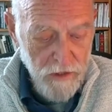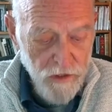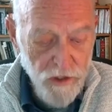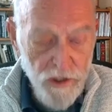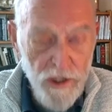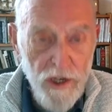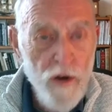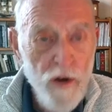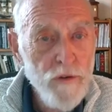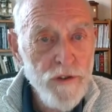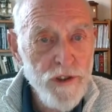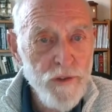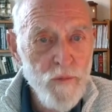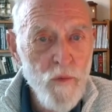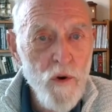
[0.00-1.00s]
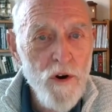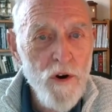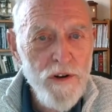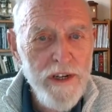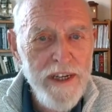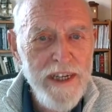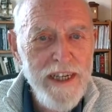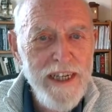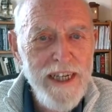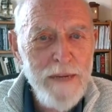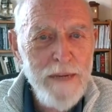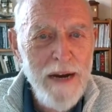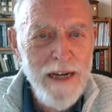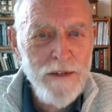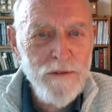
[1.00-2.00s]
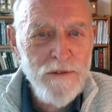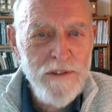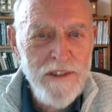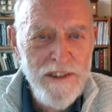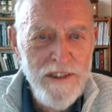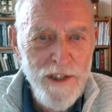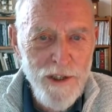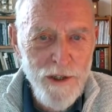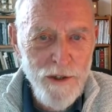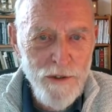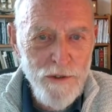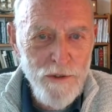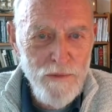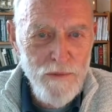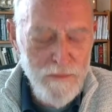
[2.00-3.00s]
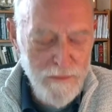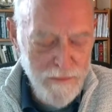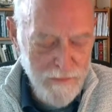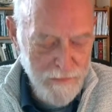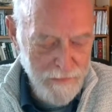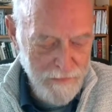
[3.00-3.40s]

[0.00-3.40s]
she goes walking about in the gloom.